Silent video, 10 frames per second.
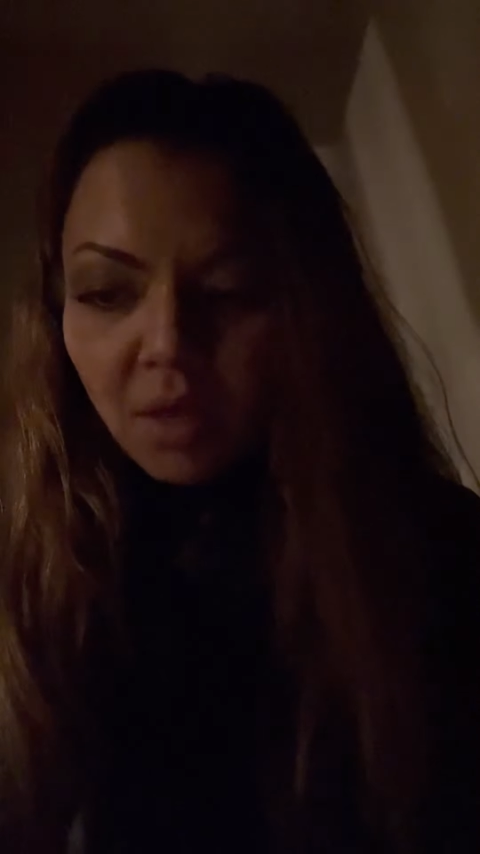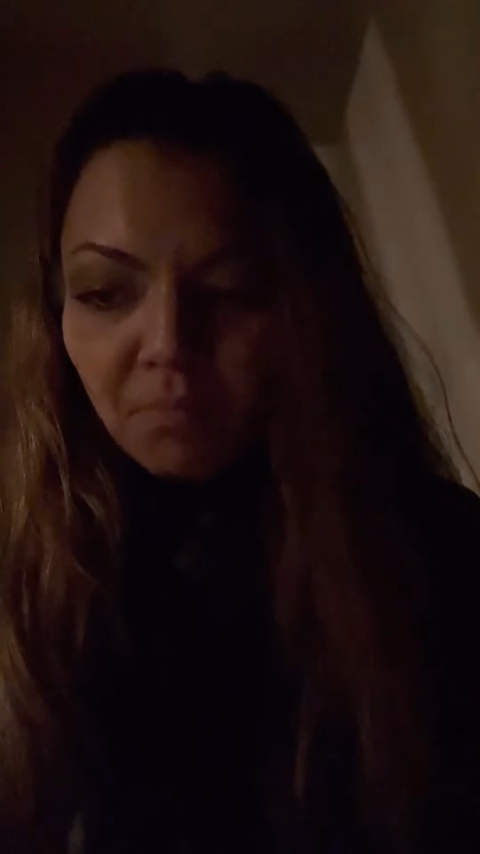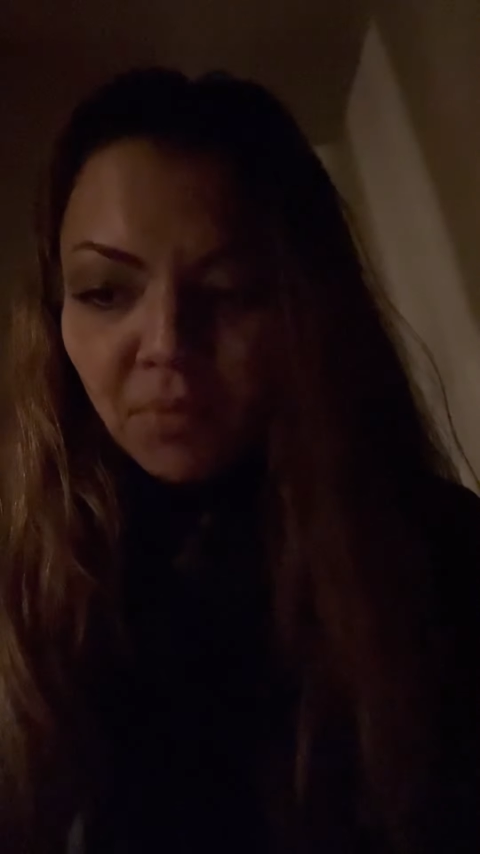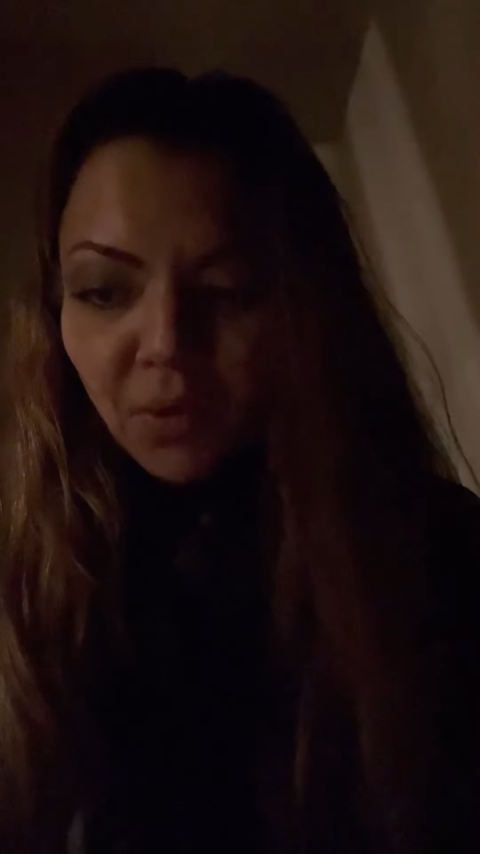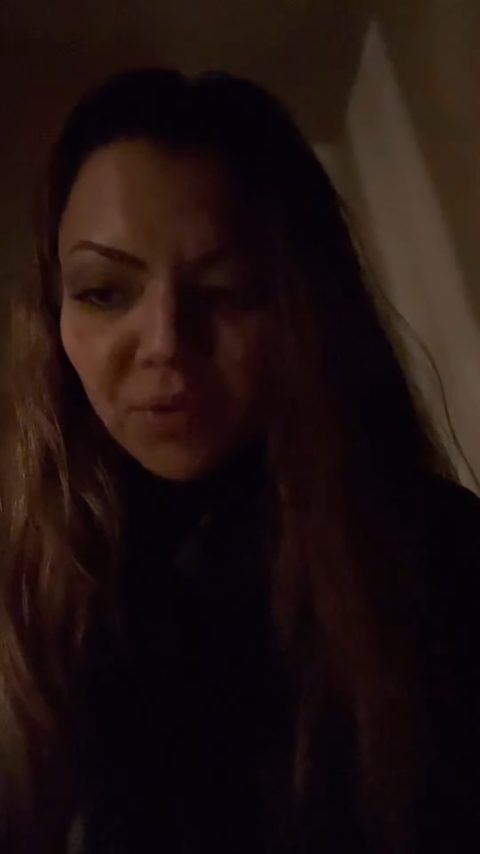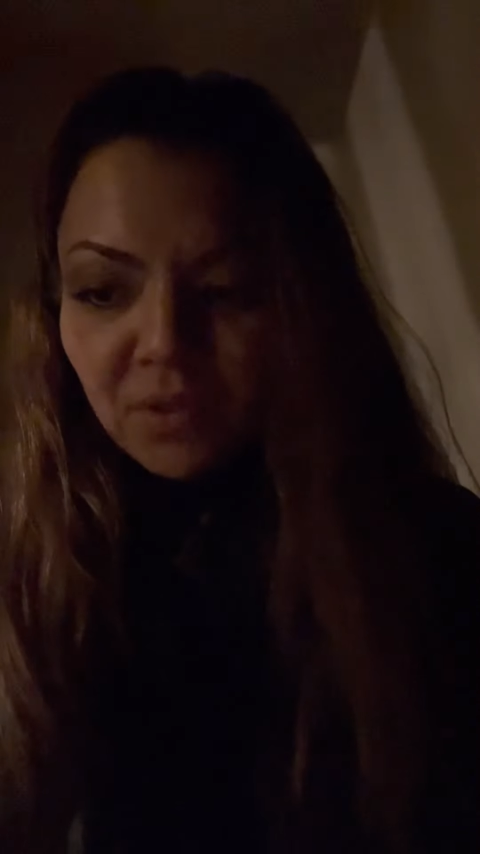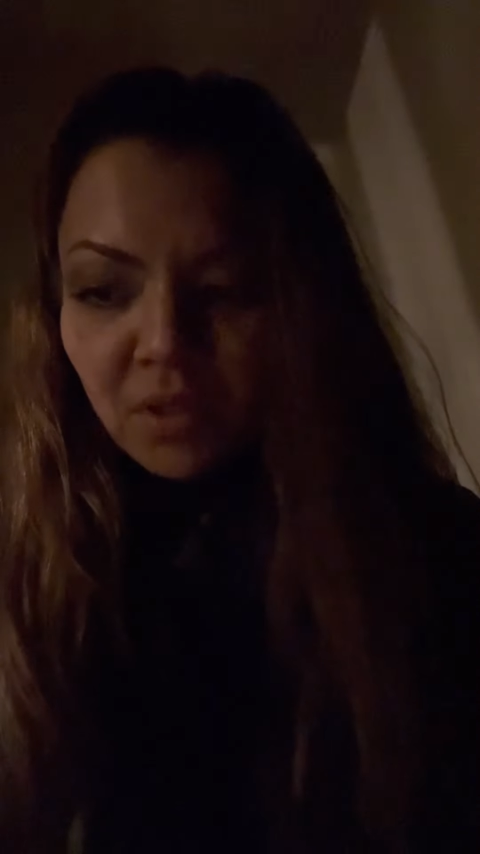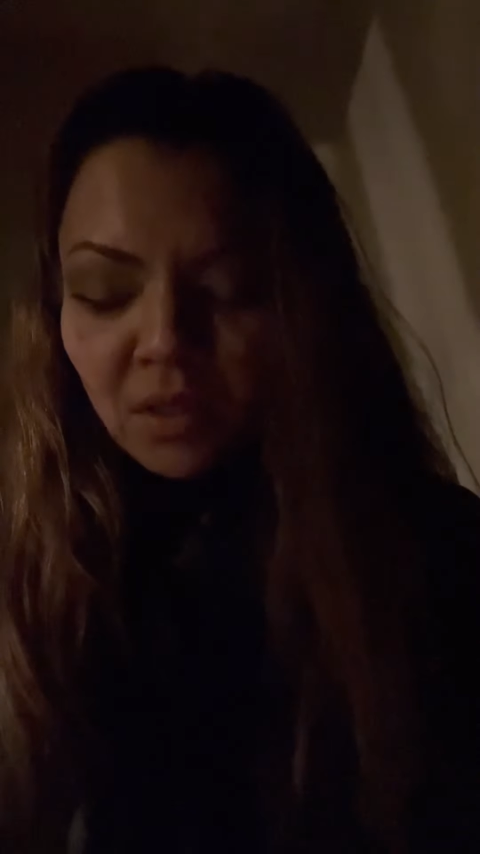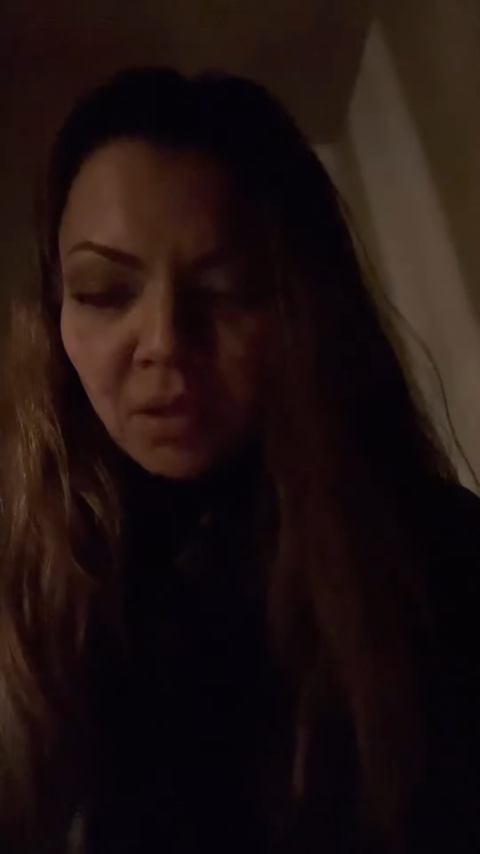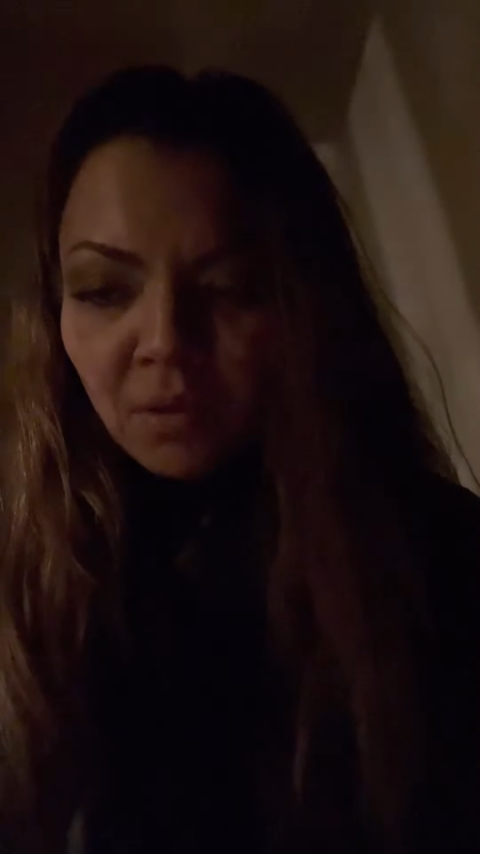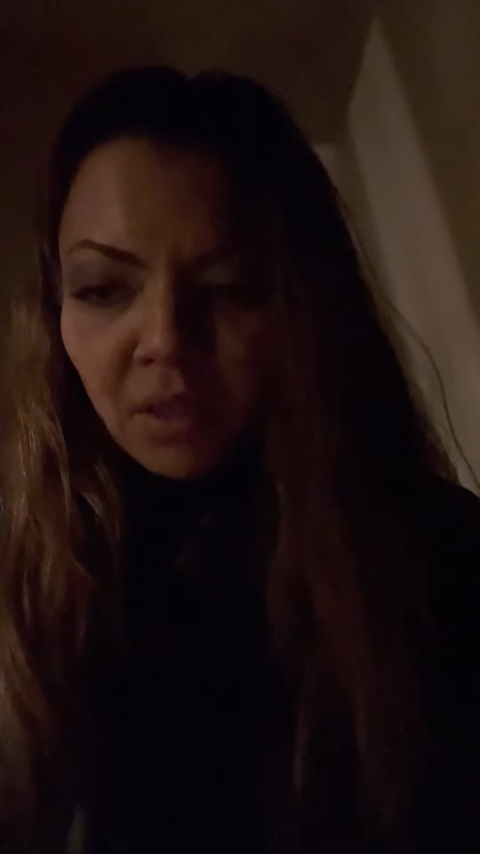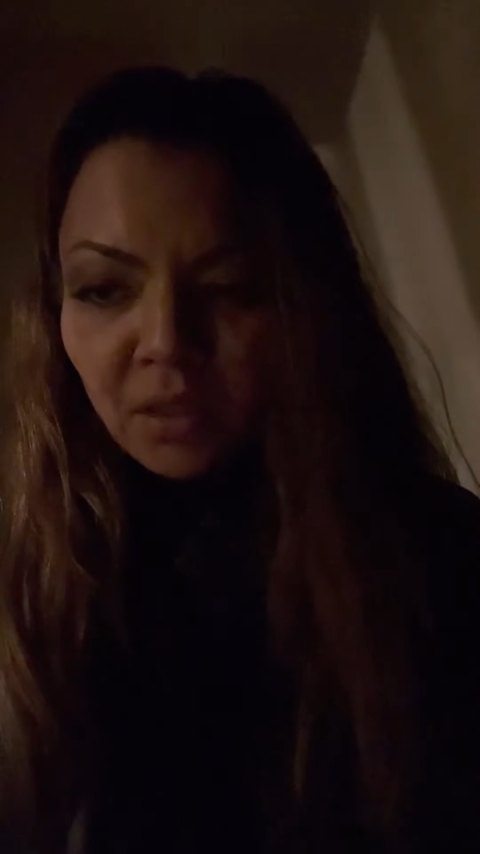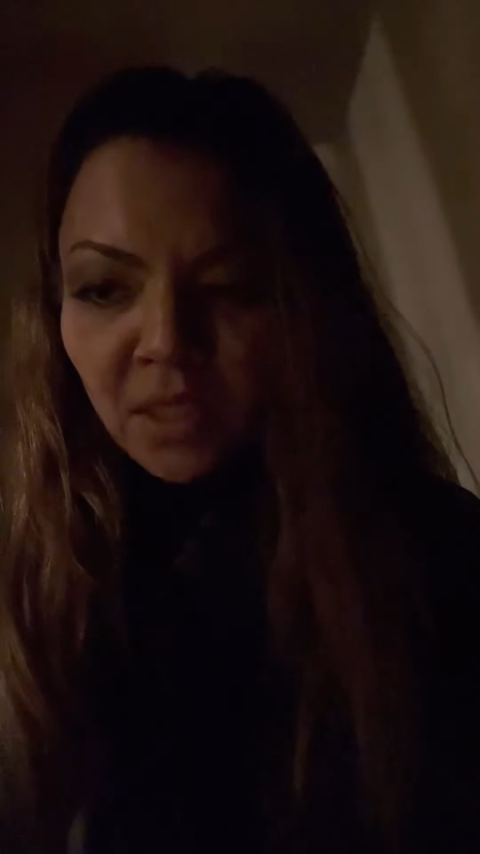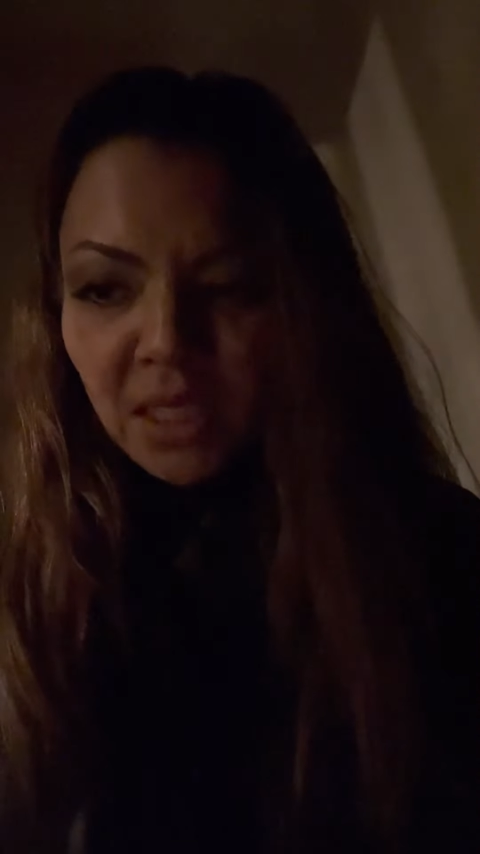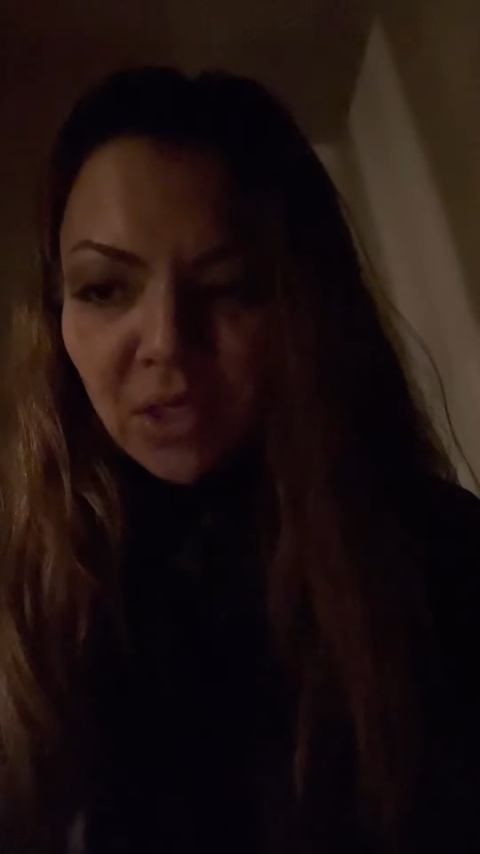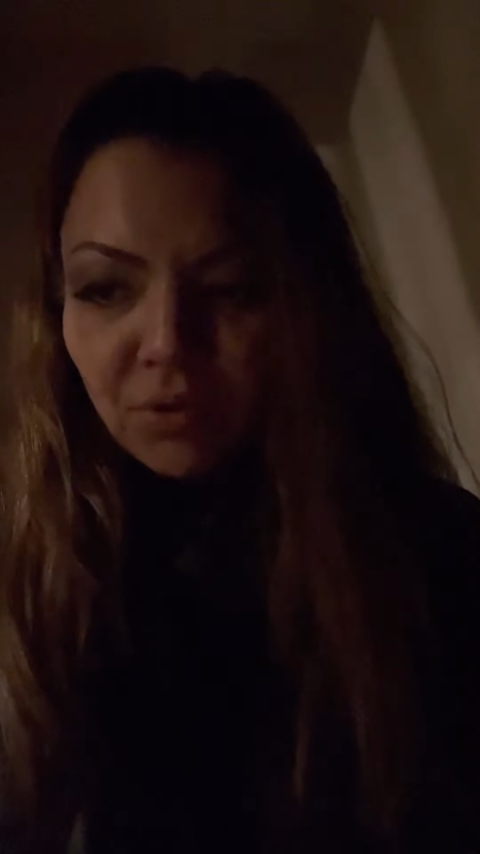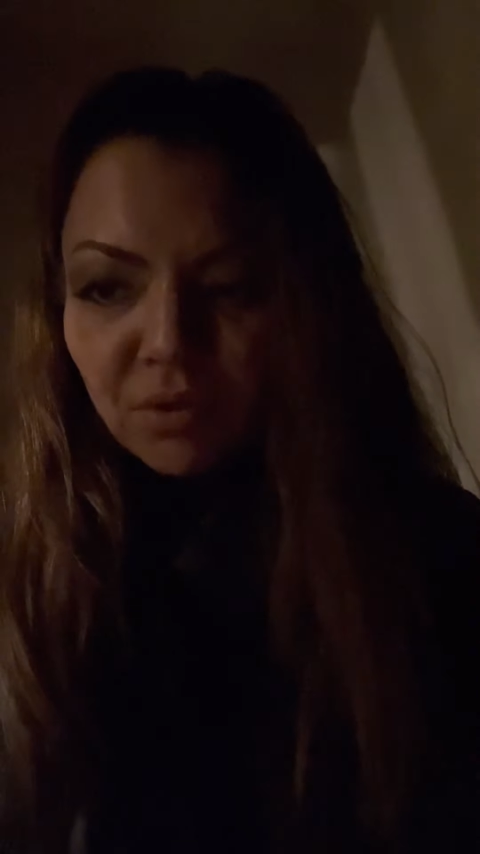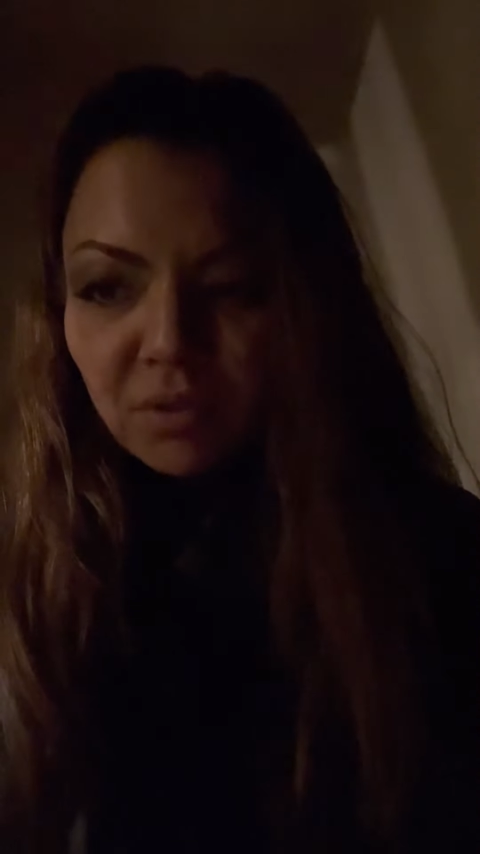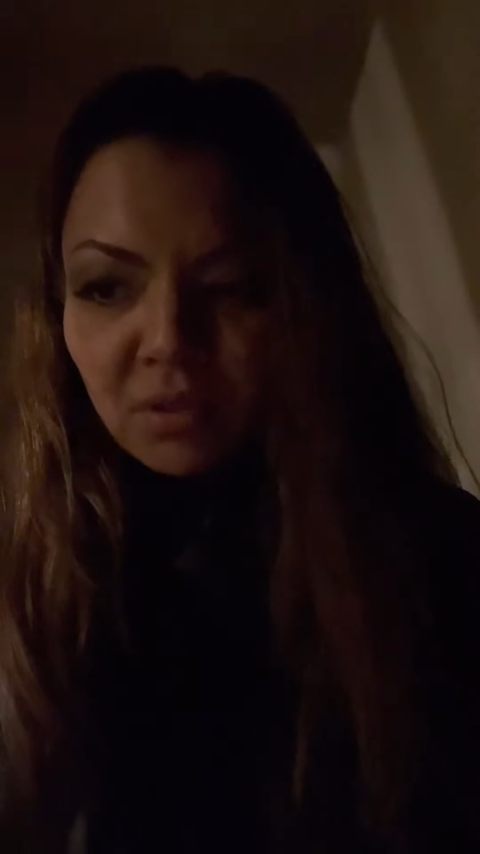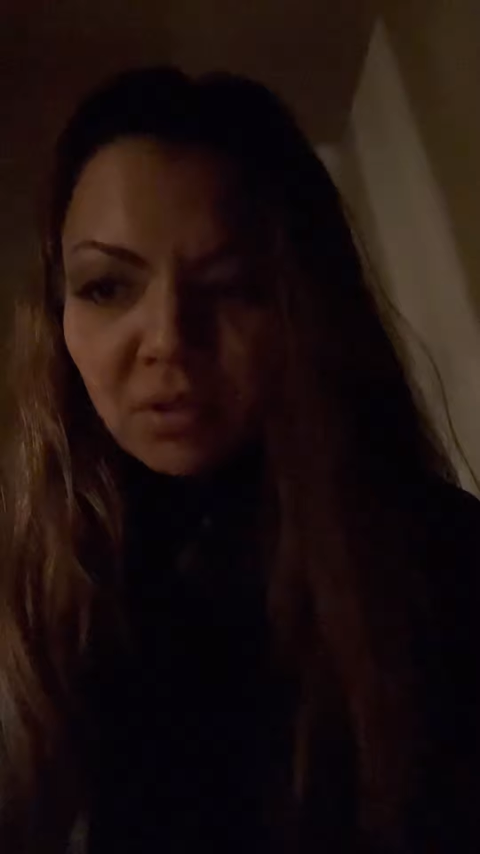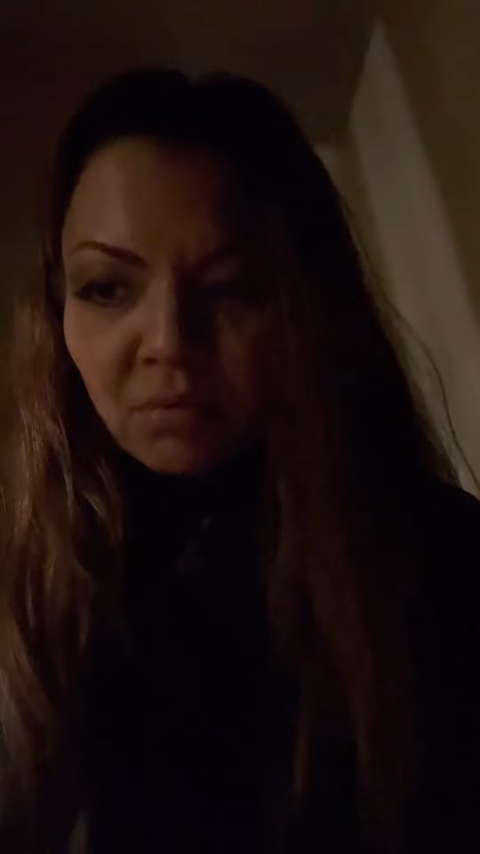Most leaders